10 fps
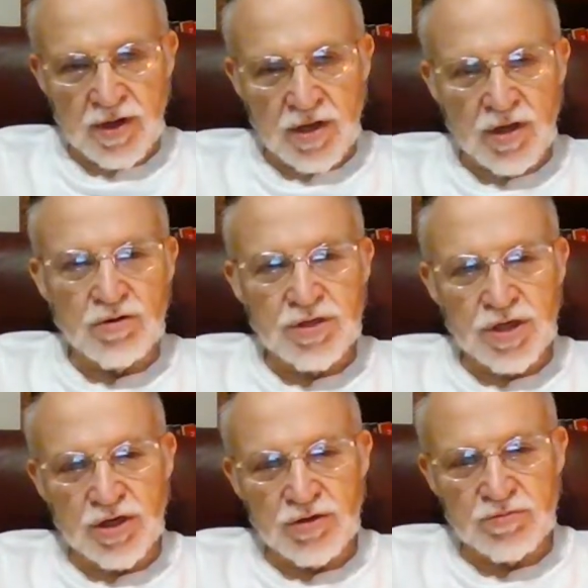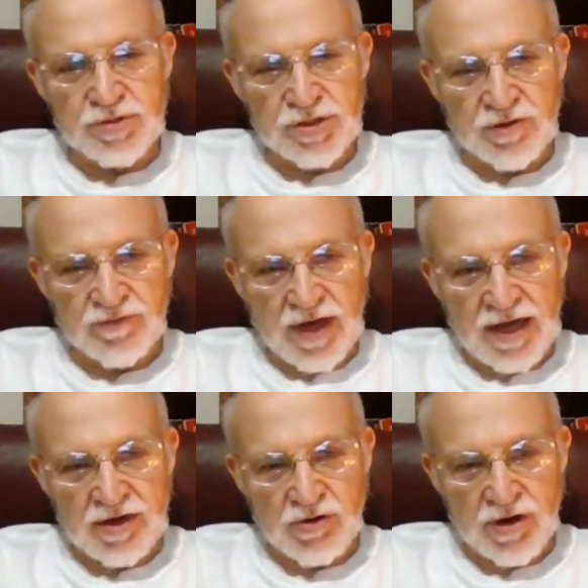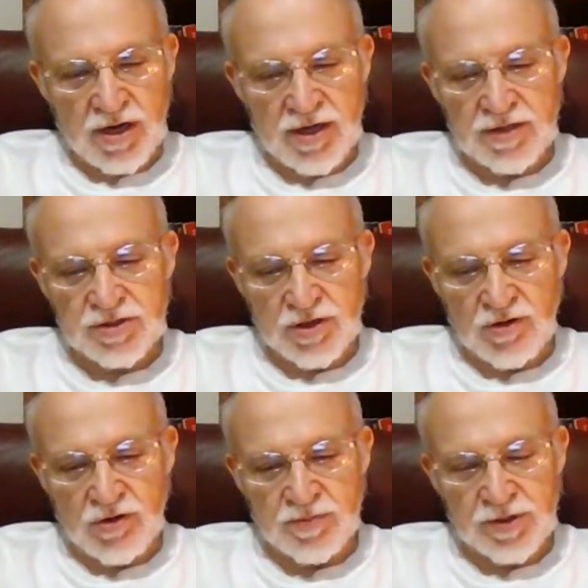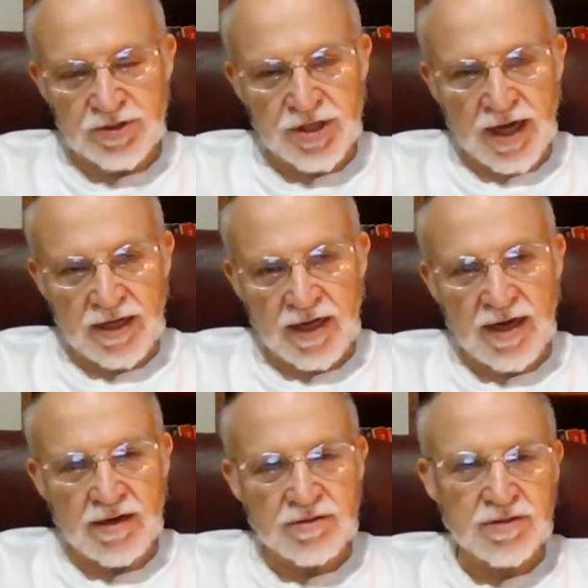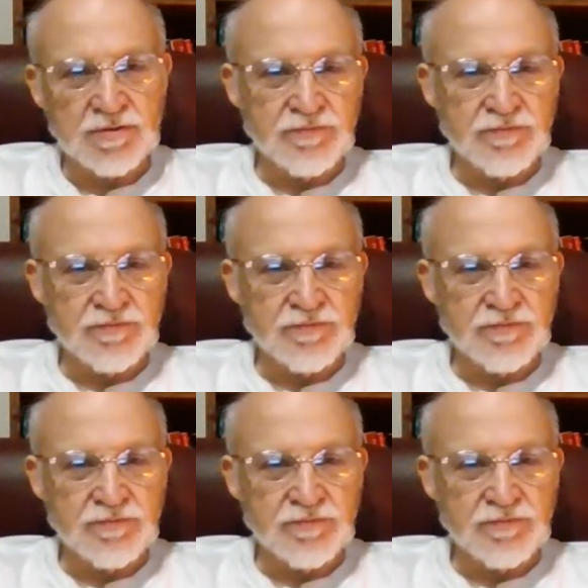YouTube. So if you hadn't already done so, I hope you'll check it out.